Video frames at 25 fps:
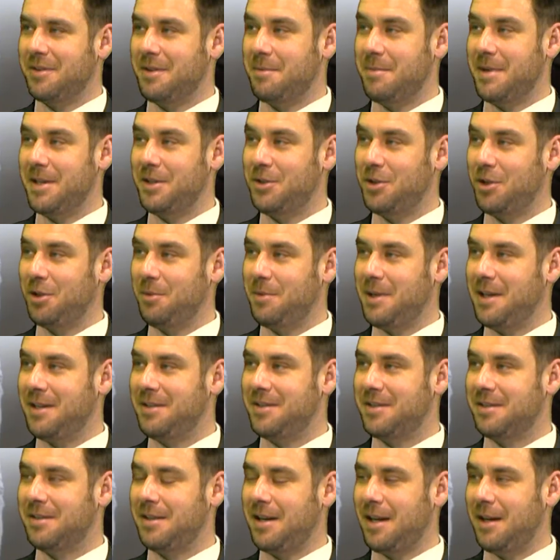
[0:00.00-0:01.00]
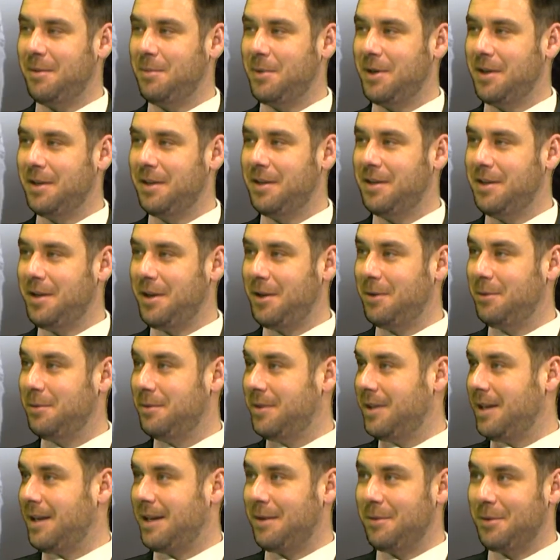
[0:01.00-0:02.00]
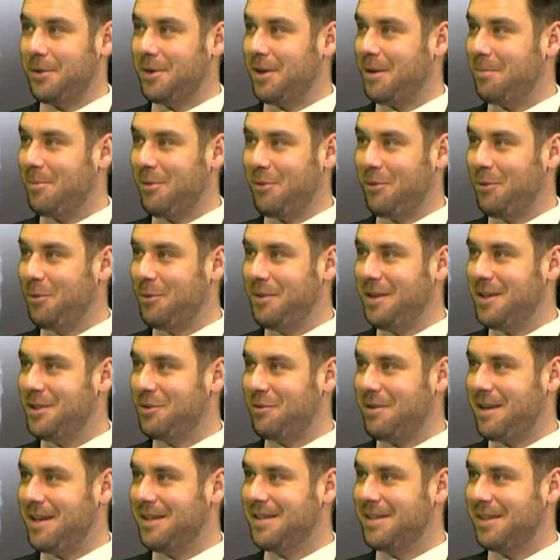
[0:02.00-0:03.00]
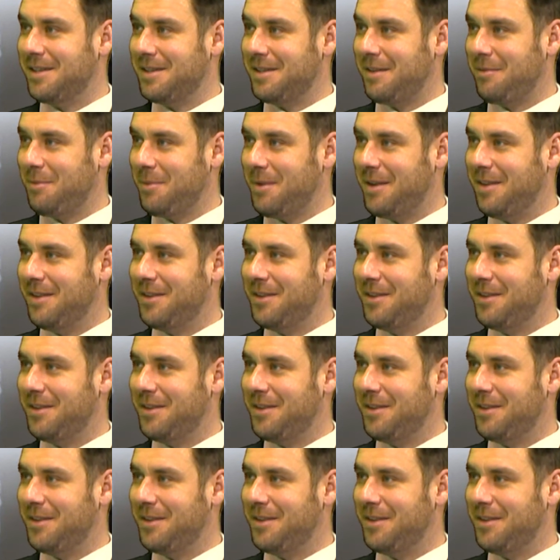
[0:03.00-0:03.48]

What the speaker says: I mean, 2 weeks today, we're going to know the outcome of all these races, aren't we?